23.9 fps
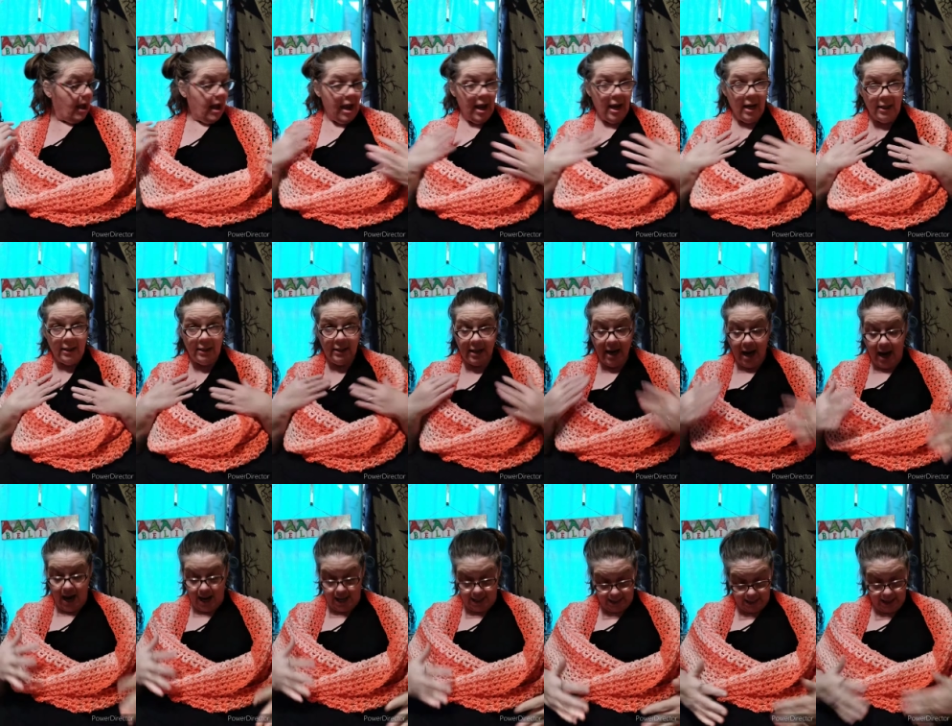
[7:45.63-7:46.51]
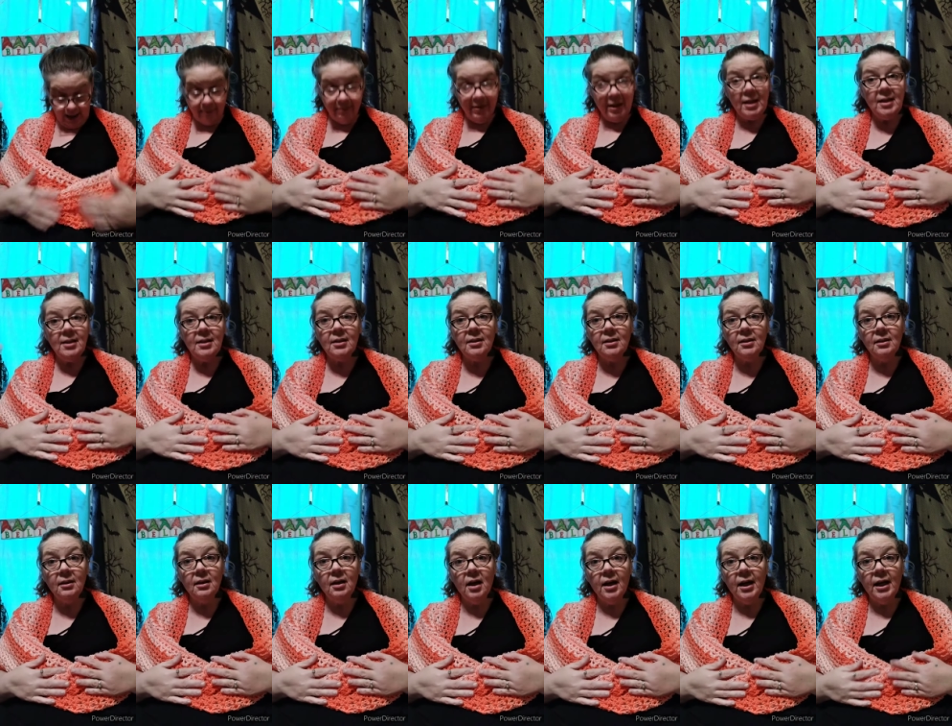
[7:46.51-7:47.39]
and I love it.
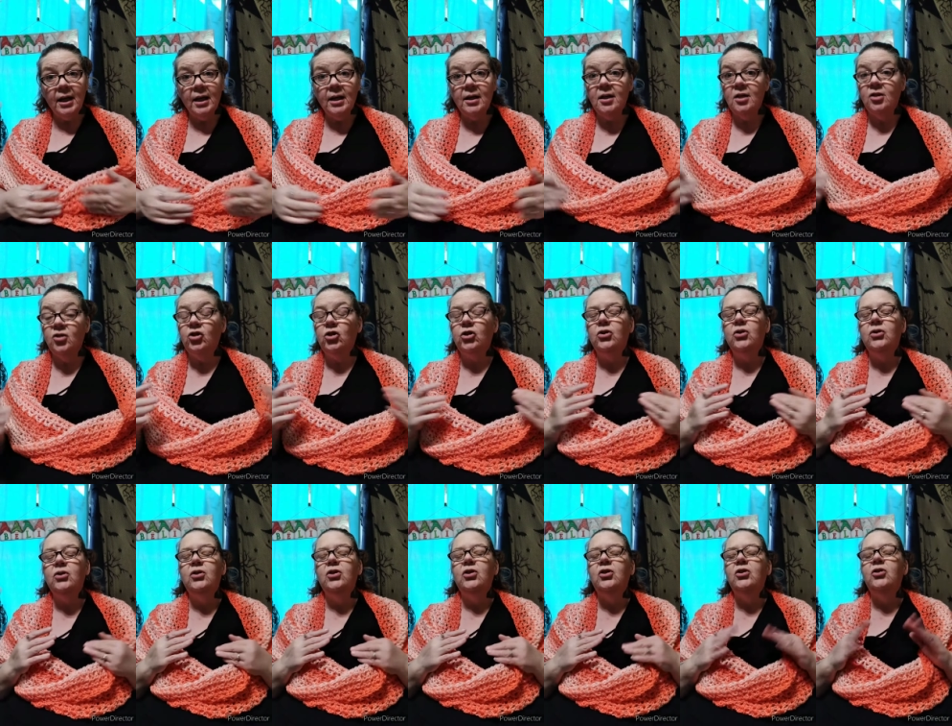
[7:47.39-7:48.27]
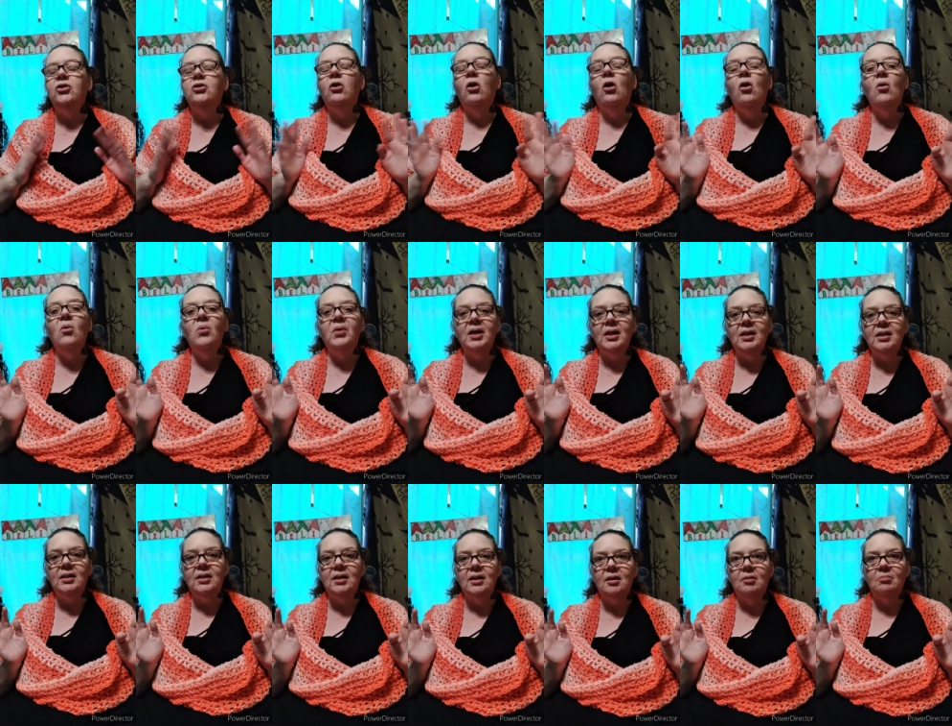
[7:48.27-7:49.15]
It is so
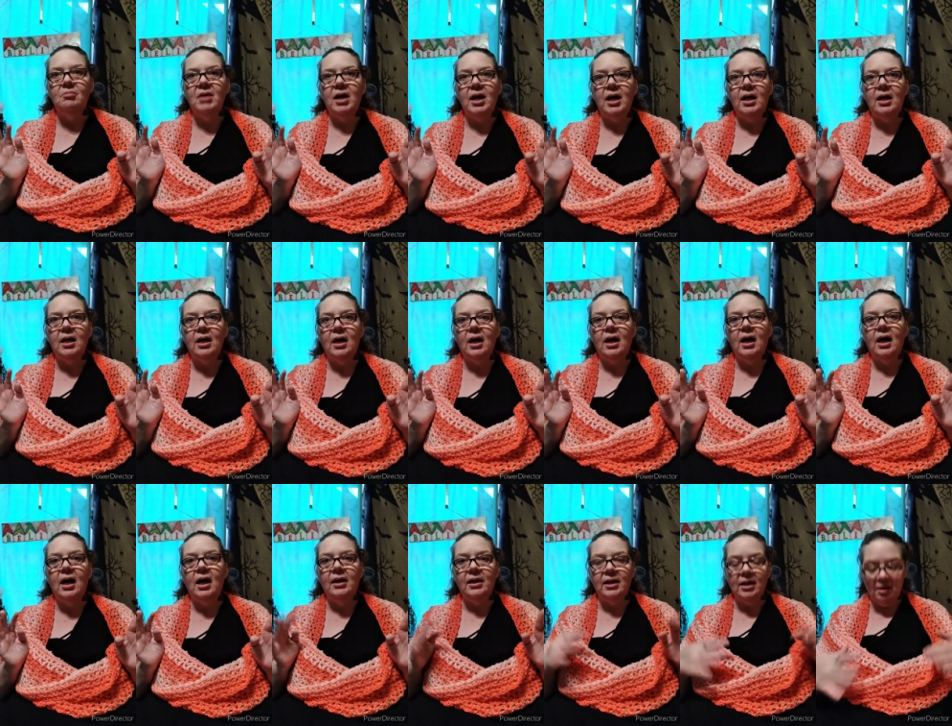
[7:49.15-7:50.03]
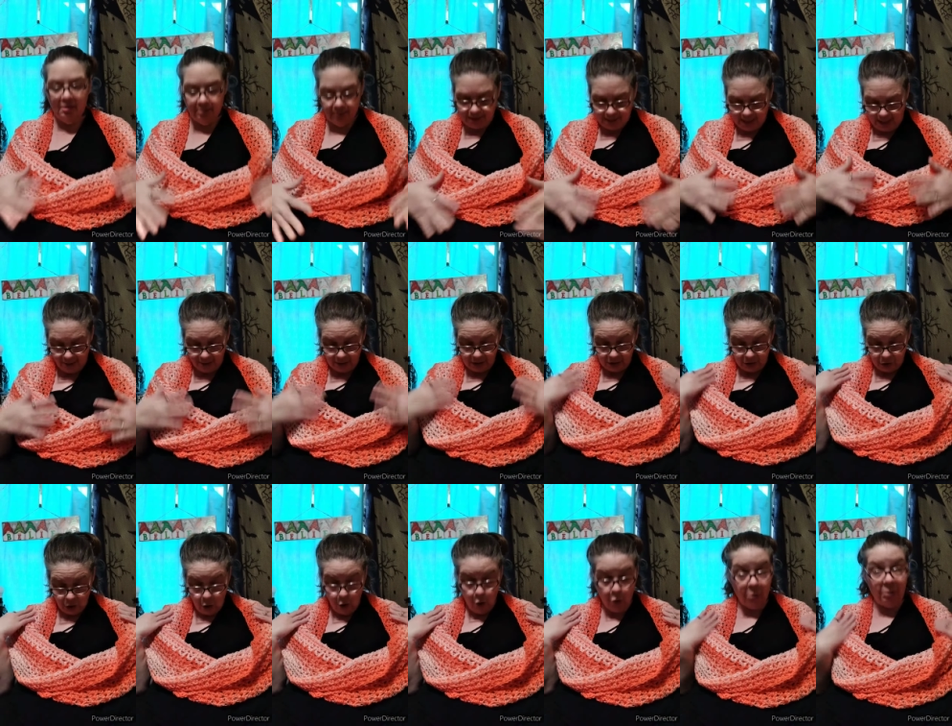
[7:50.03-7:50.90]
easy to make and comes out
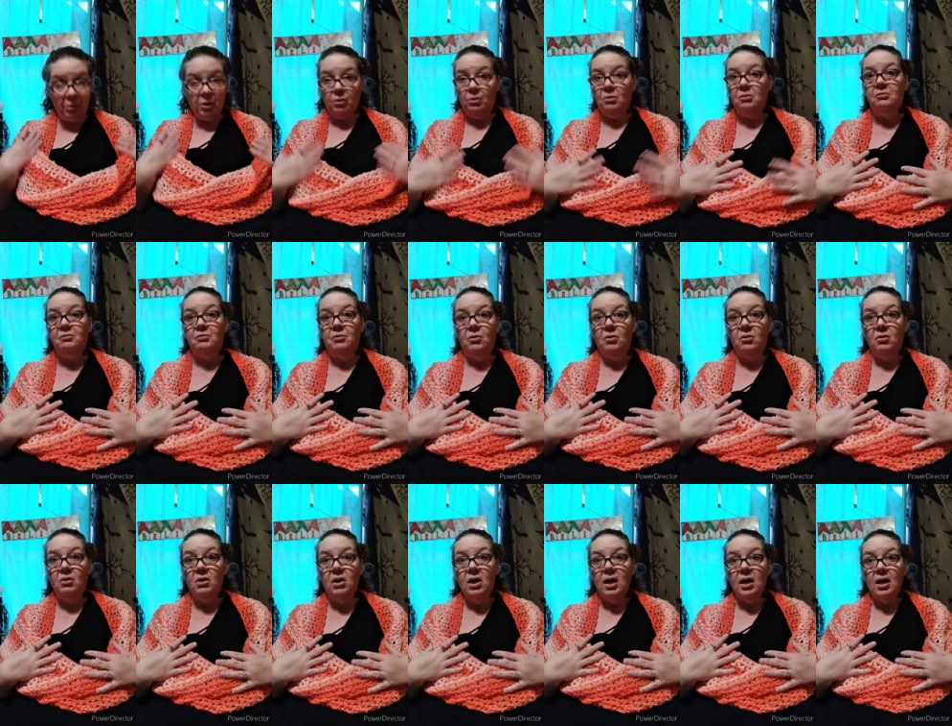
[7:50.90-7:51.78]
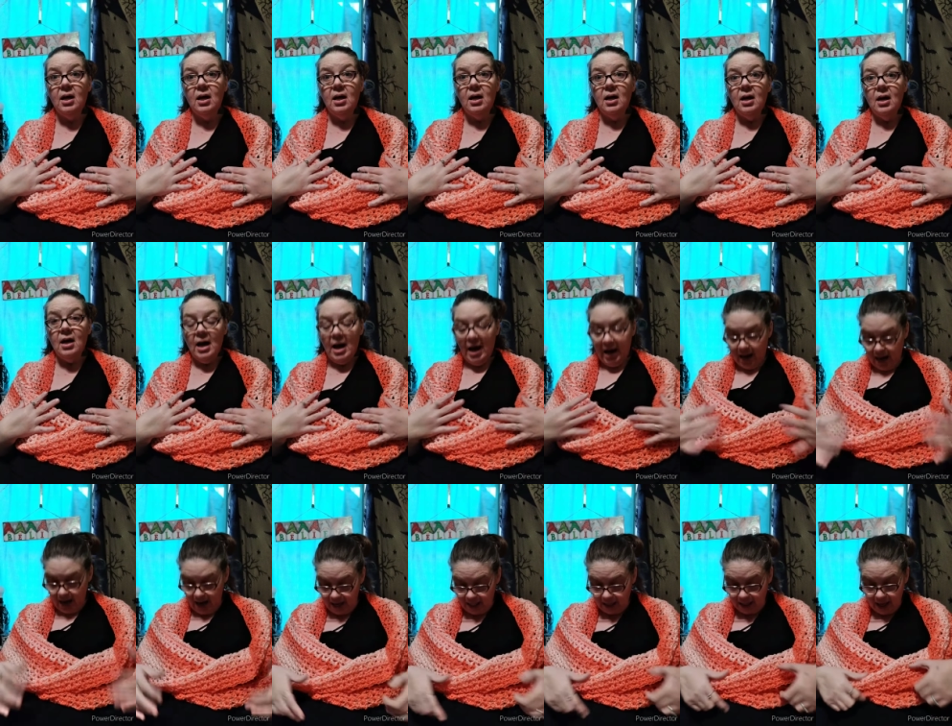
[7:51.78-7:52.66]
so beautiful,
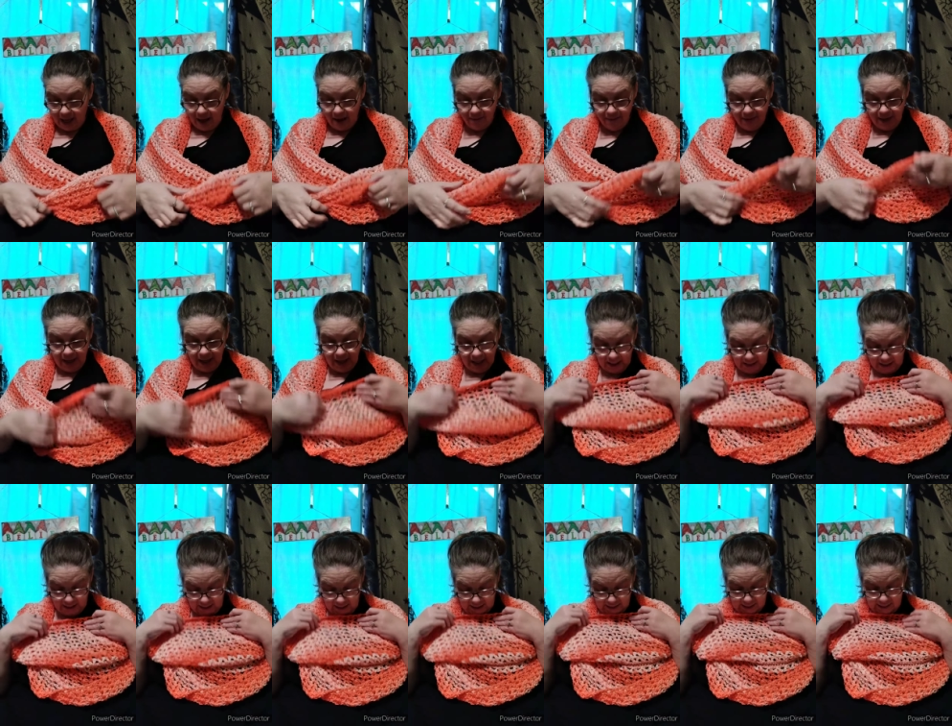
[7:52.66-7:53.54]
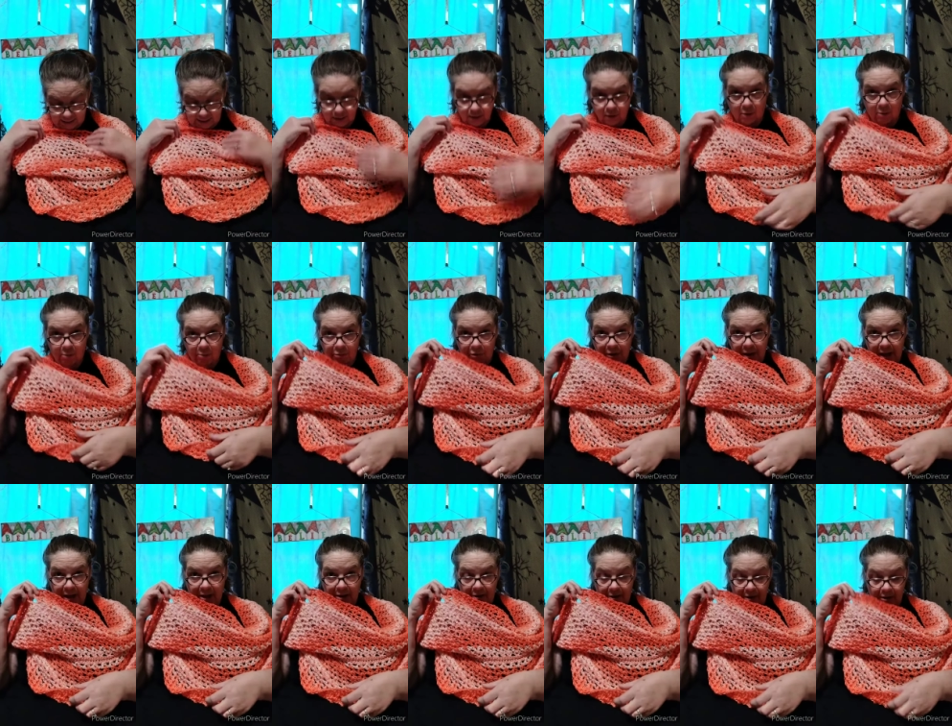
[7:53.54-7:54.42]
and I love it in this
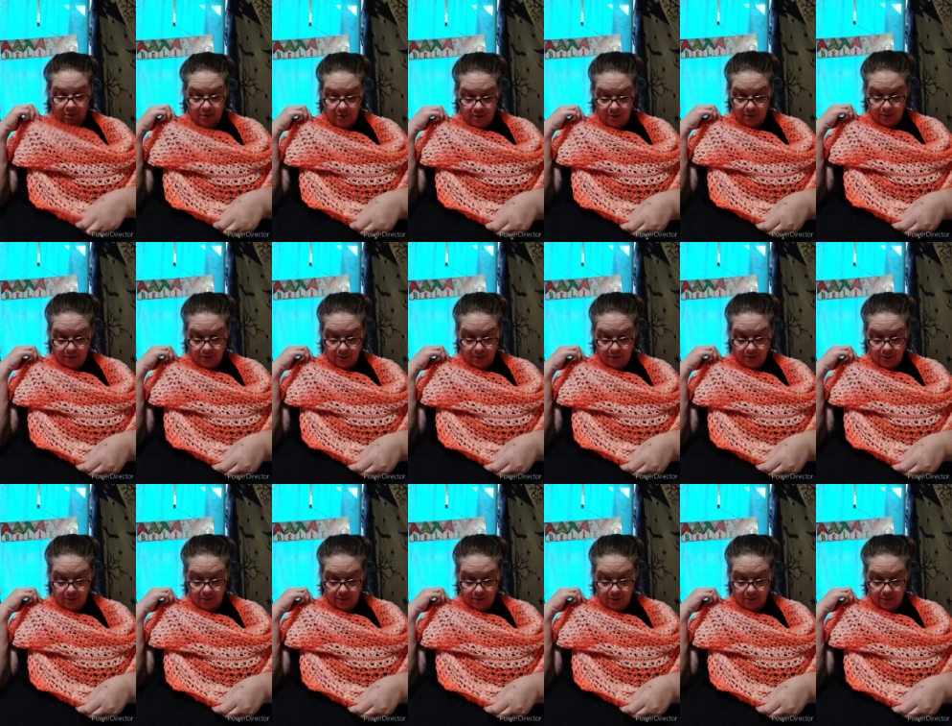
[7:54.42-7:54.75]
ombre yarn.